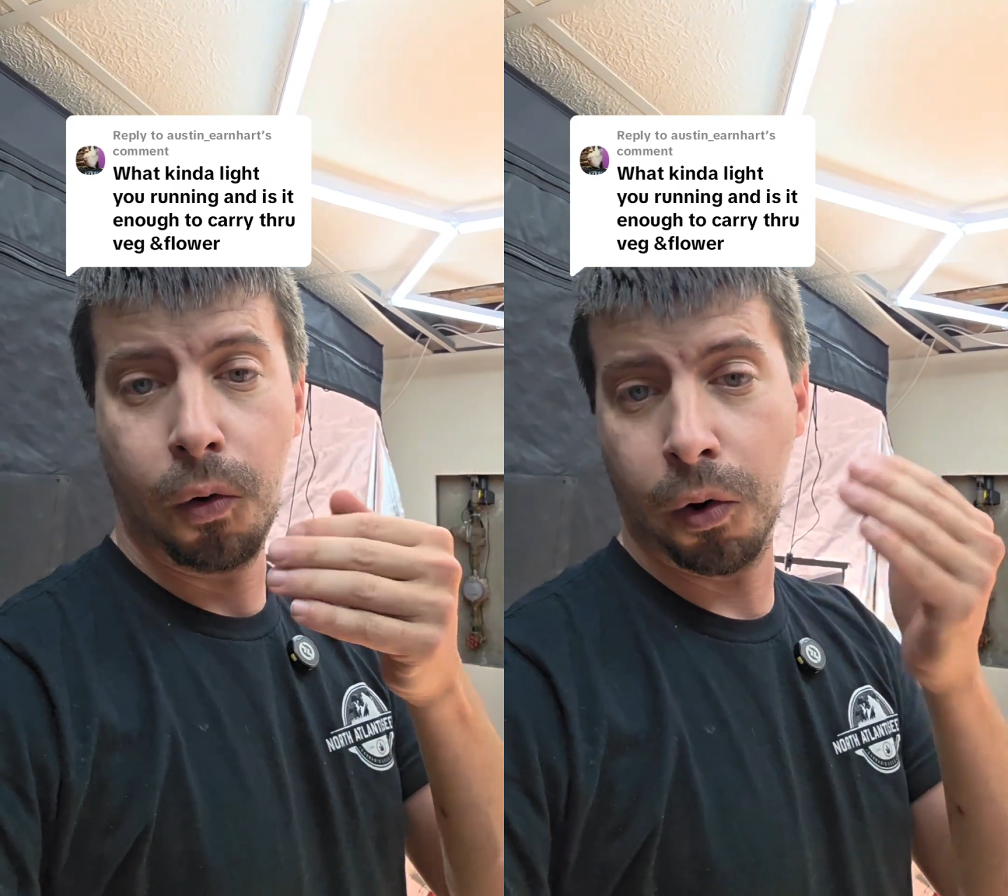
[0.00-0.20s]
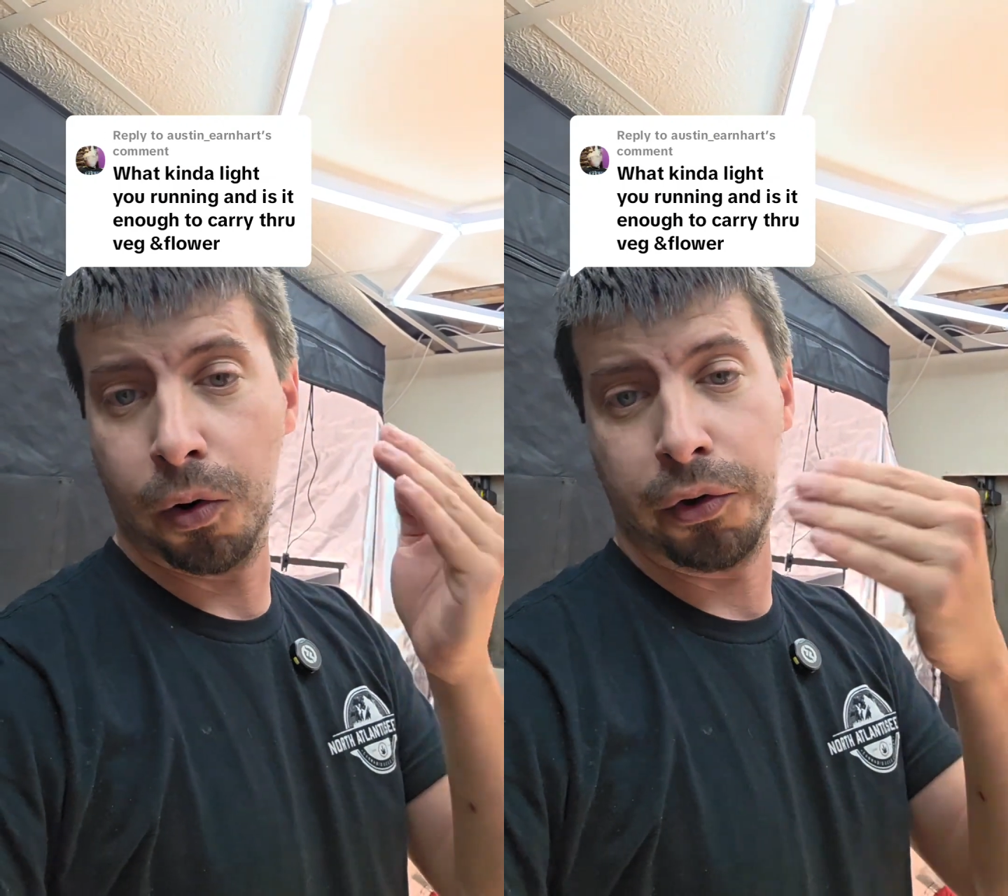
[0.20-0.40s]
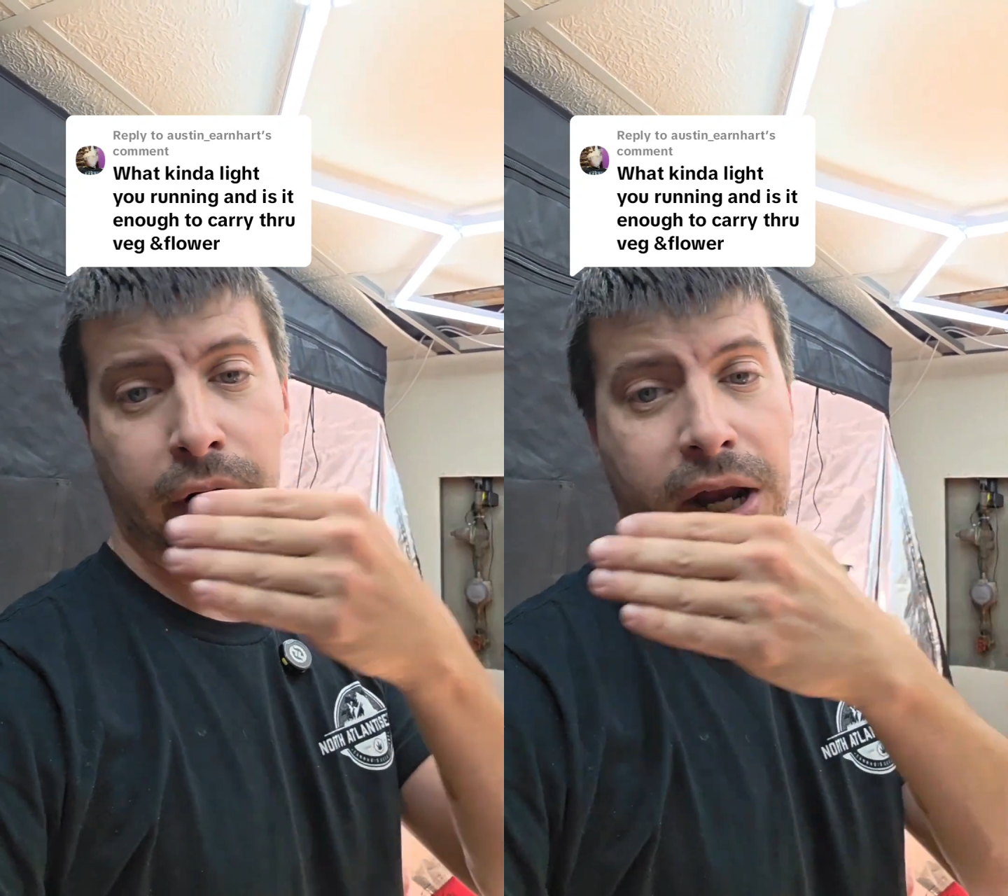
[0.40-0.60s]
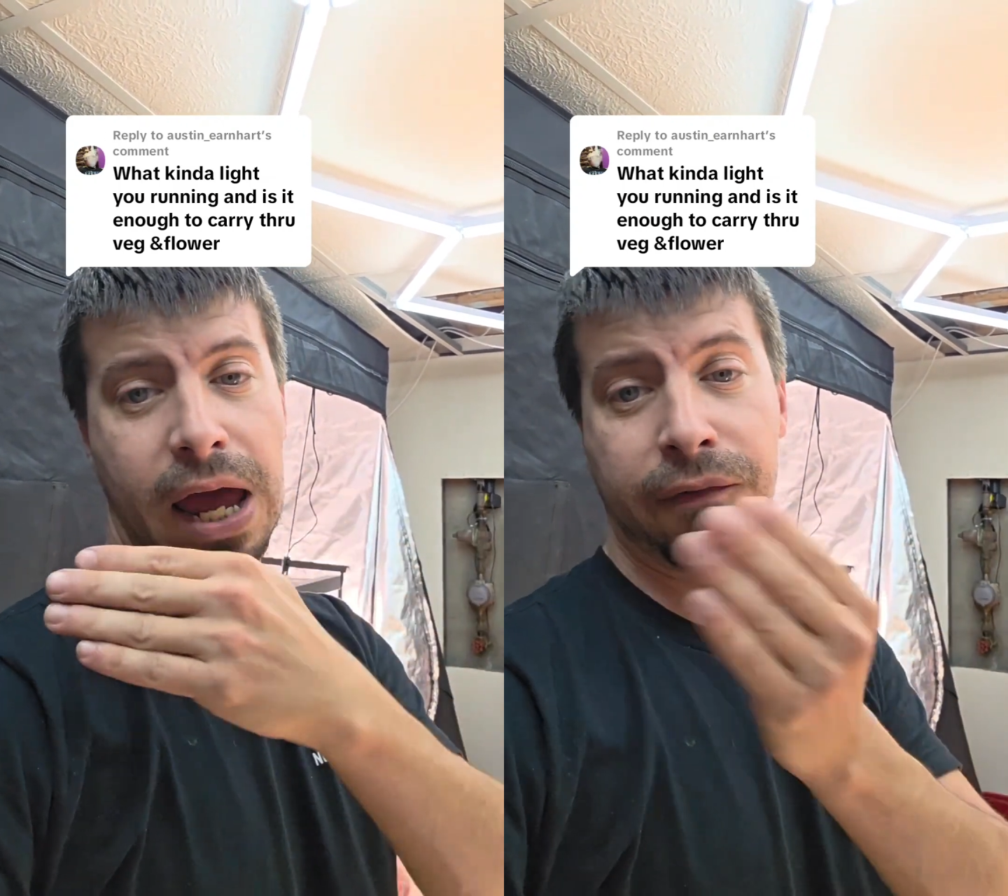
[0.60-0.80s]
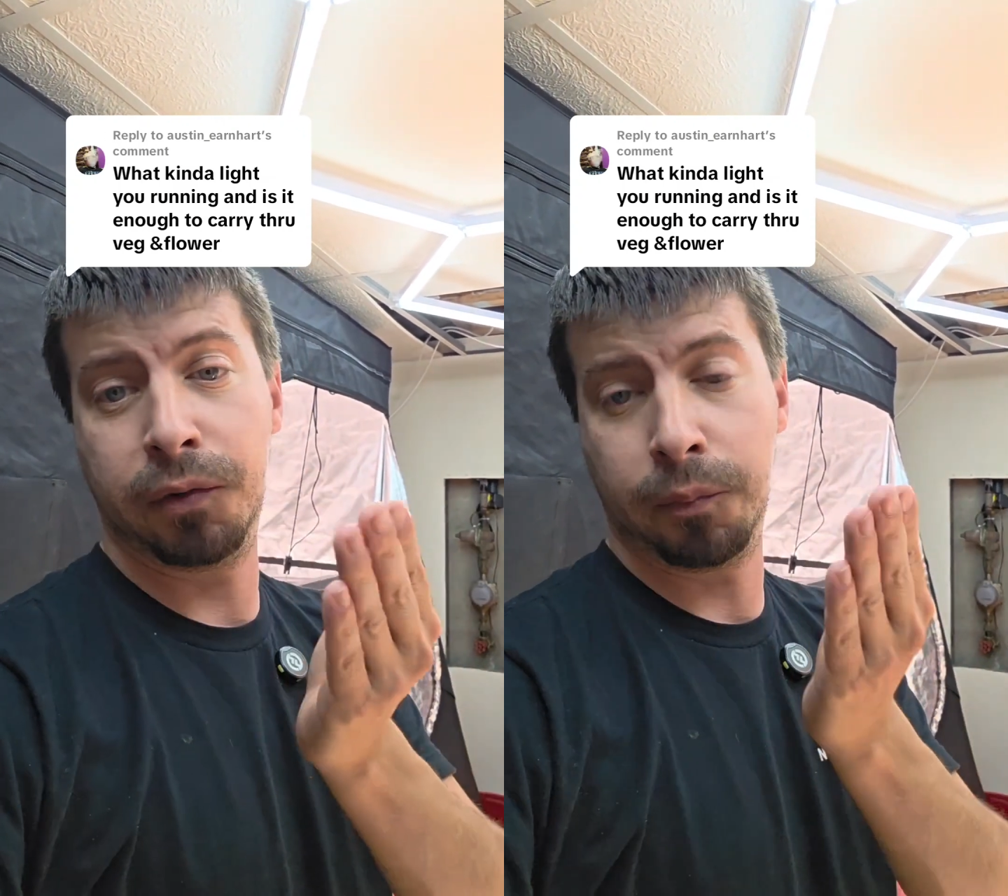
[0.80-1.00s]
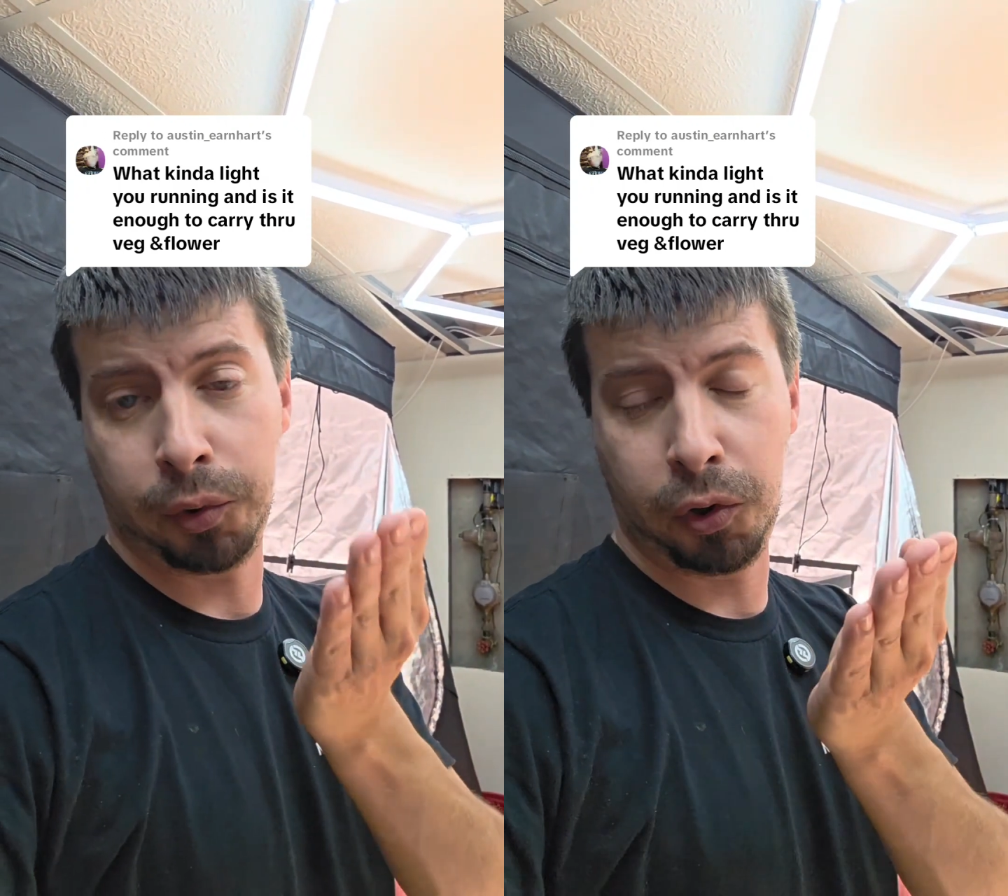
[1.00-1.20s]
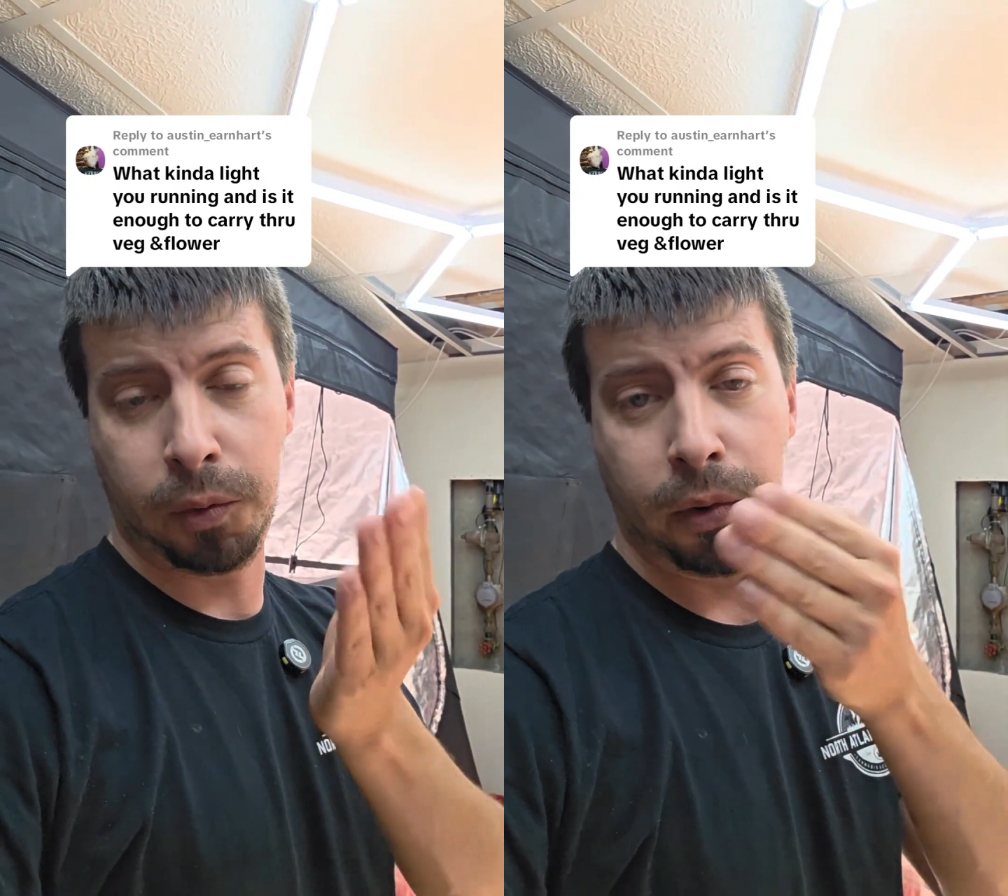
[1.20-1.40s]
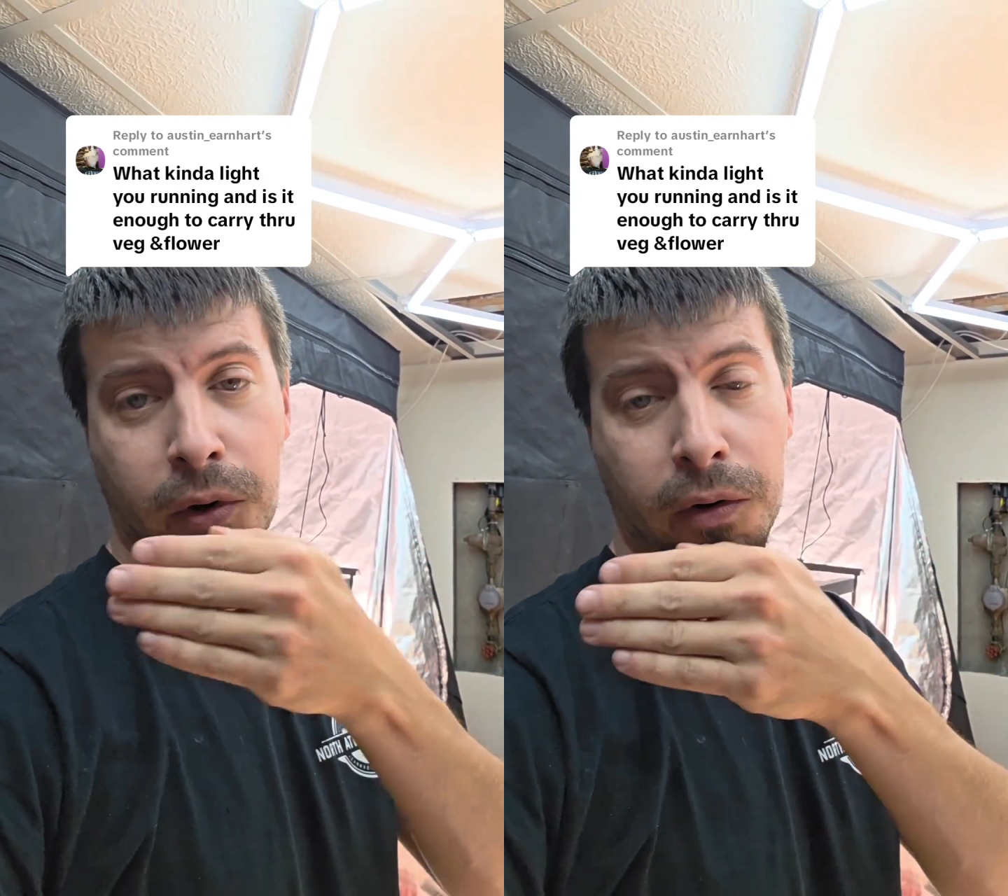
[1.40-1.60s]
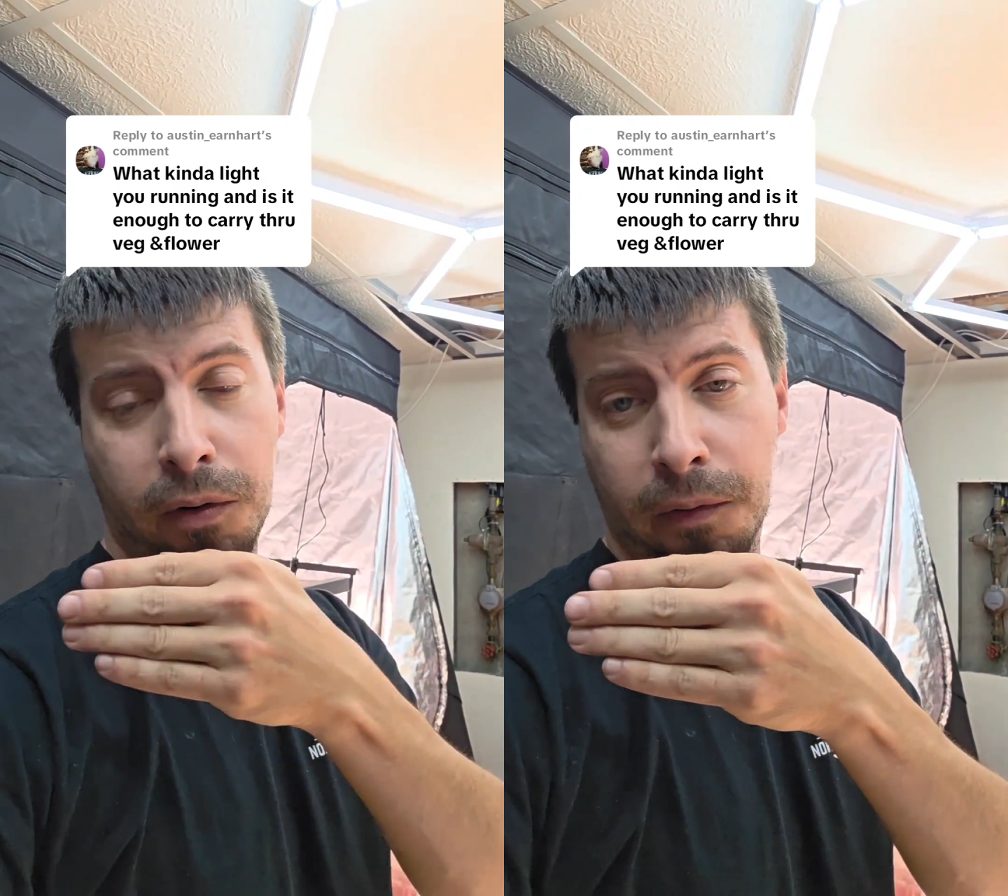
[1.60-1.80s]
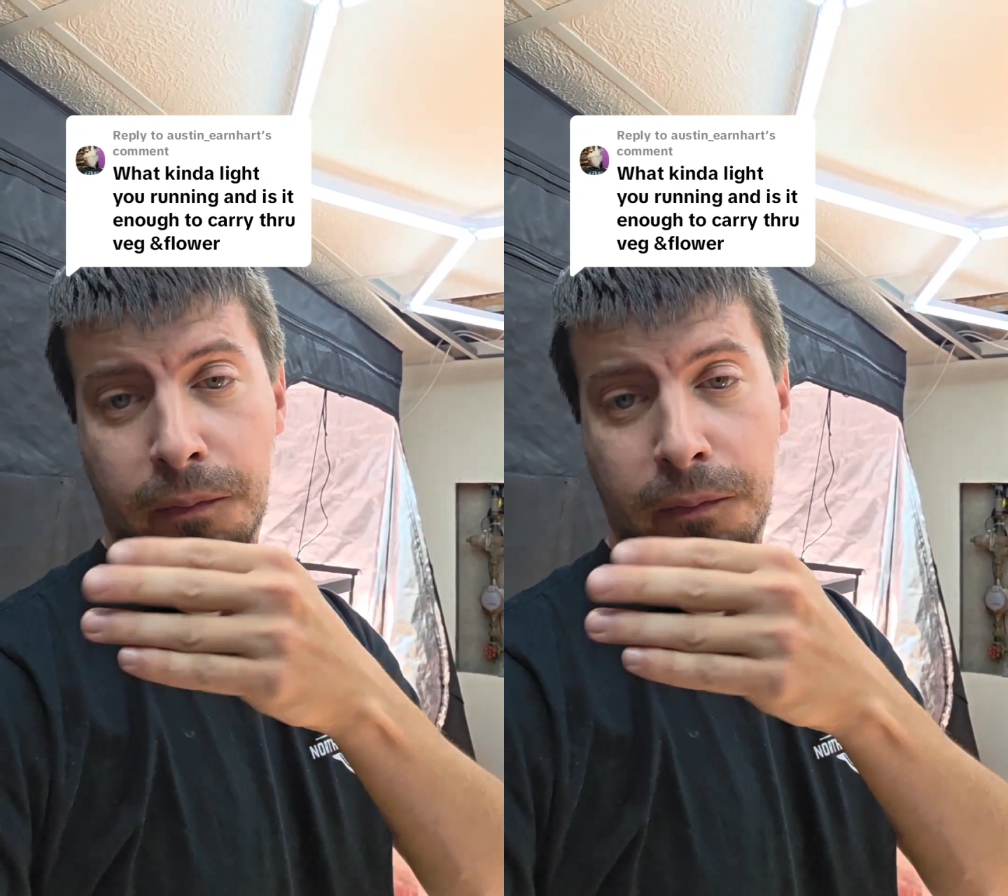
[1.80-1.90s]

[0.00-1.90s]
or they're going to have it bloom or